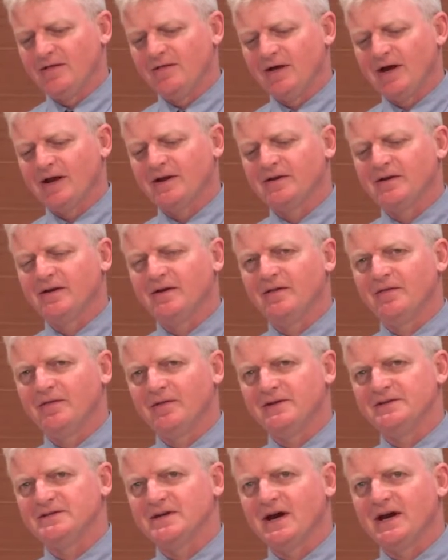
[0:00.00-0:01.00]
that
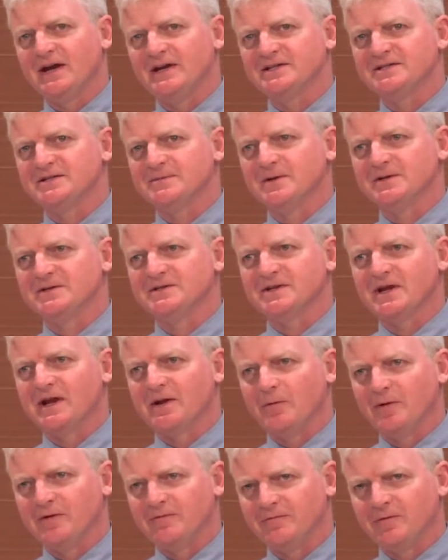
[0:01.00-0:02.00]
these are estimates
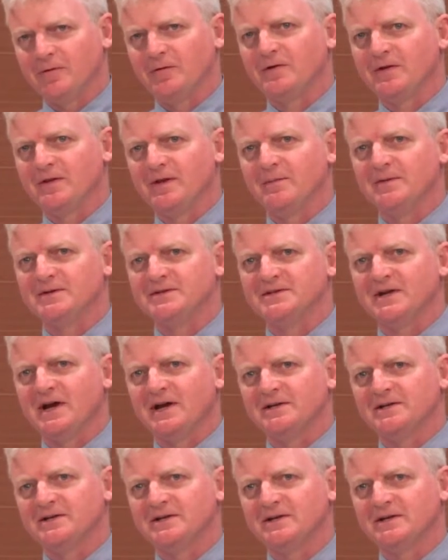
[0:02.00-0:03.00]
and refer to them as
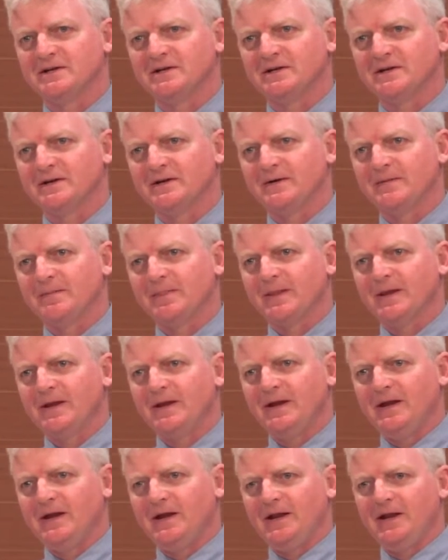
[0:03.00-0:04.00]
such.
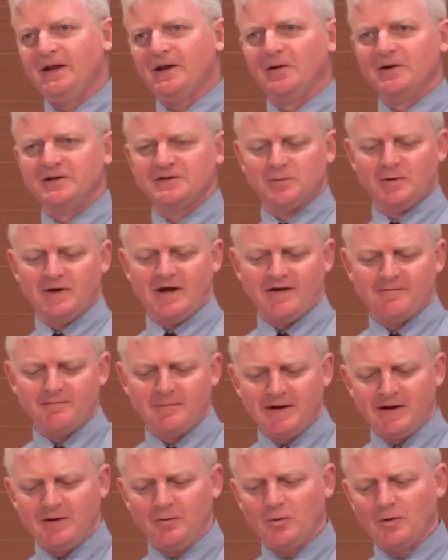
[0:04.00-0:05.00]
In English, we have
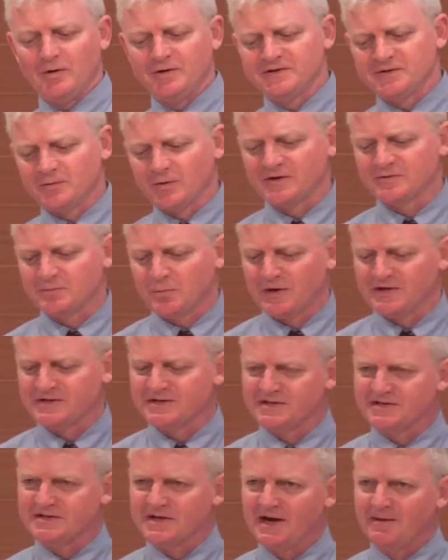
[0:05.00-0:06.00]
many words to express
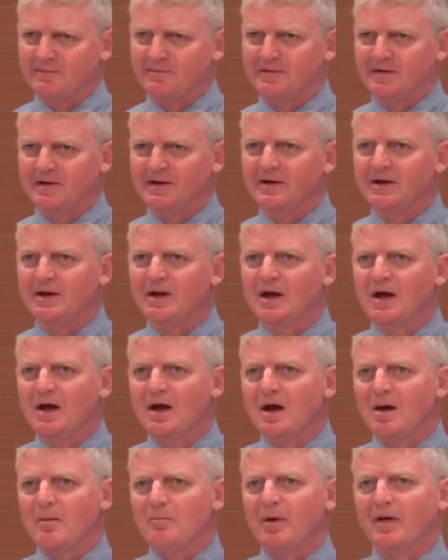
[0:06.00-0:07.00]
the same thing,
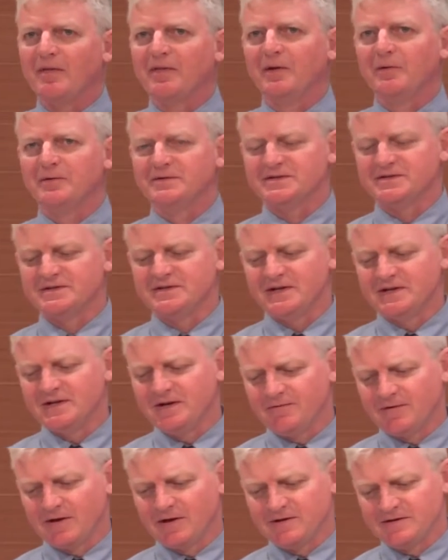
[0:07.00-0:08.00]
but there is a
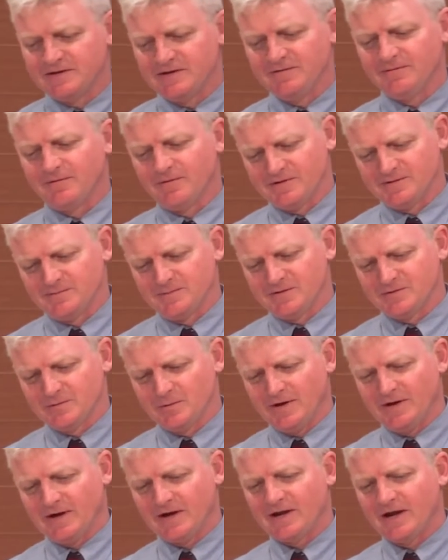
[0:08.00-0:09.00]
significant difference
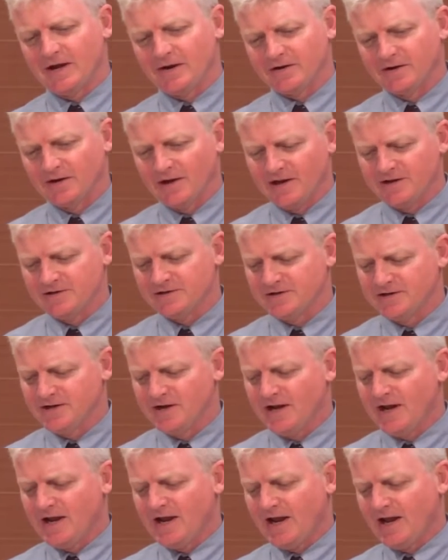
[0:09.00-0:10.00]
between a calculation
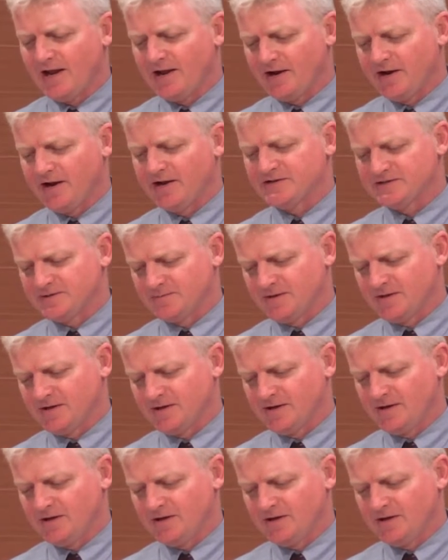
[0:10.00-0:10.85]
and an estimate.